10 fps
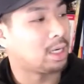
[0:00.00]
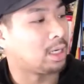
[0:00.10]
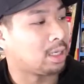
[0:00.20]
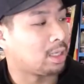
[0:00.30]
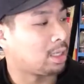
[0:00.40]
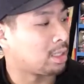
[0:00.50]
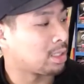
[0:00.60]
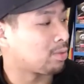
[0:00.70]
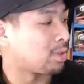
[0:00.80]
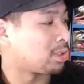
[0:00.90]
And
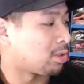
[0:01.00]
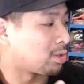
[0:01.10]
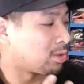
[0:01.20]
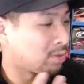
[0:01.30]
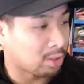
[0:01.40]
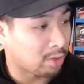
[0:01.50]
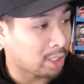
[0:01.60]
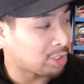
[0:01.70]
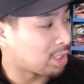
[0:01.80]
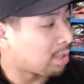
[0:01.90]
this one's also in
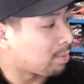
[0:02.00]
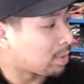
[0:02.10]
great shape.